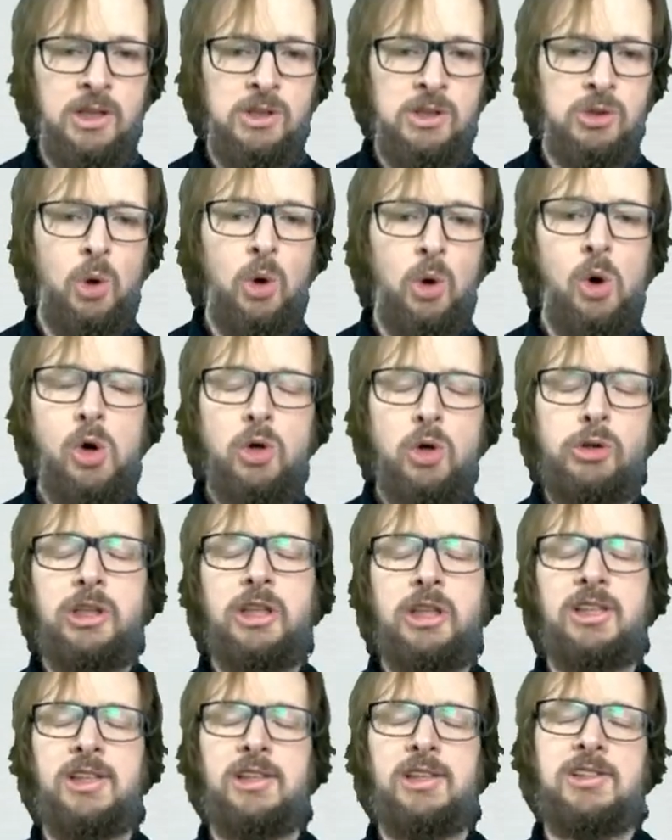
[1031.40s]
So all
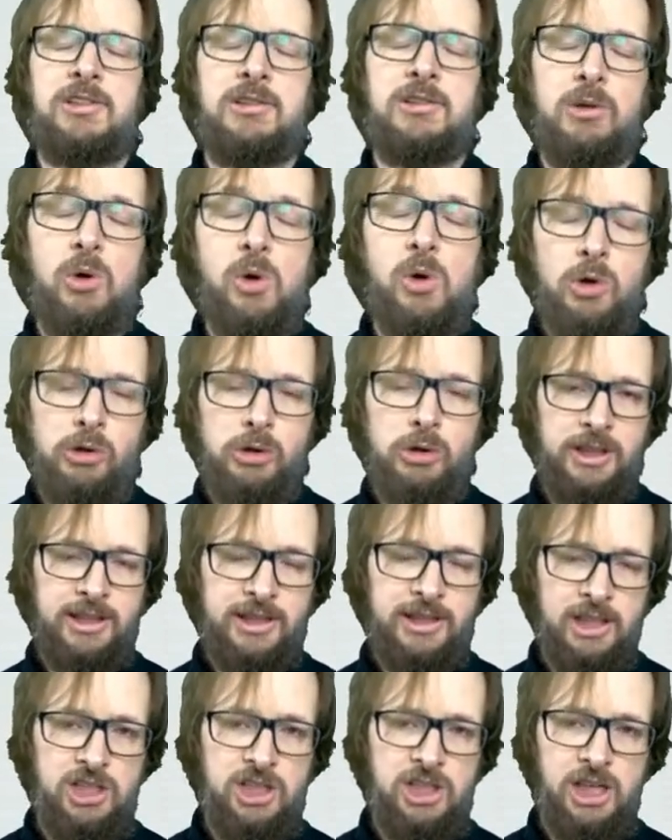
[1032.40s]
the
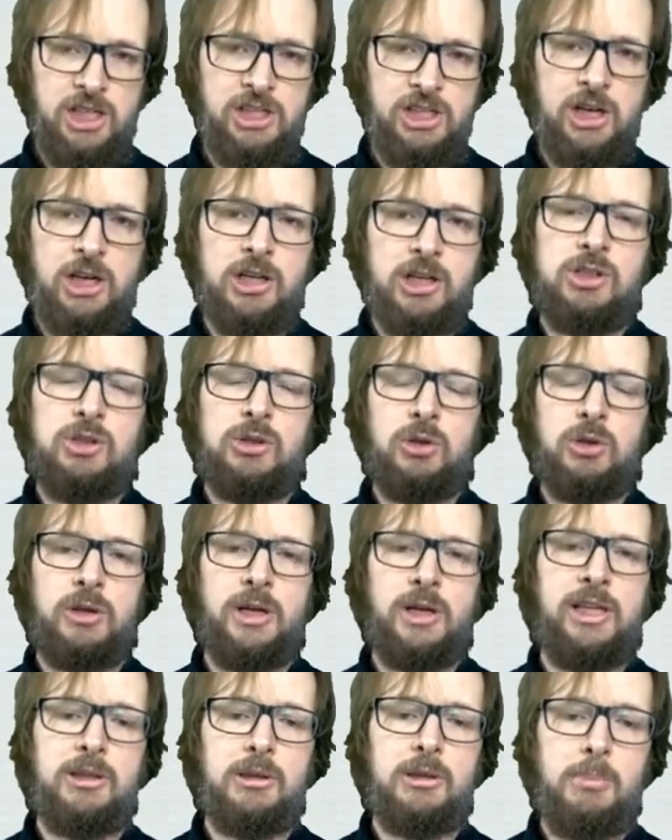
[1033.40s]
data change are
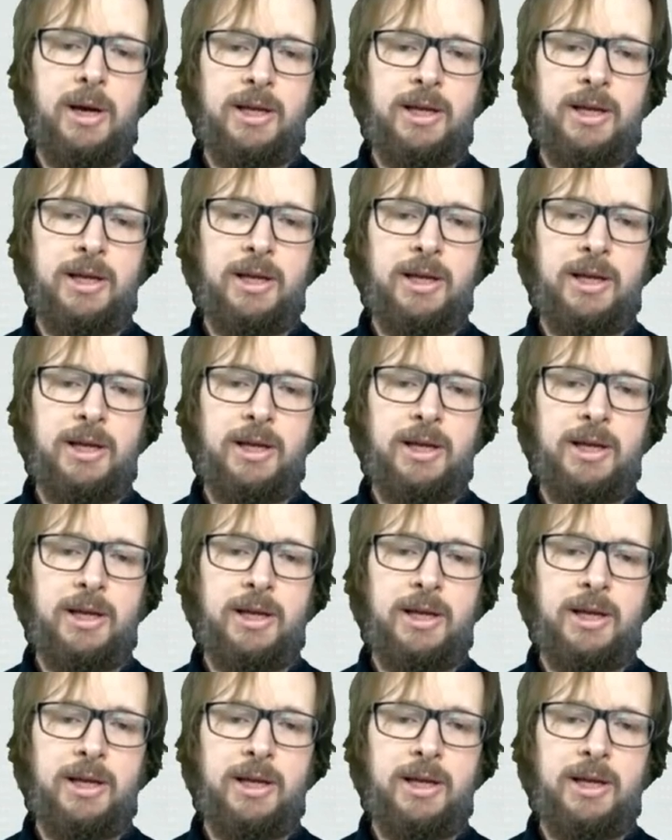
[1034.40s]
stored in the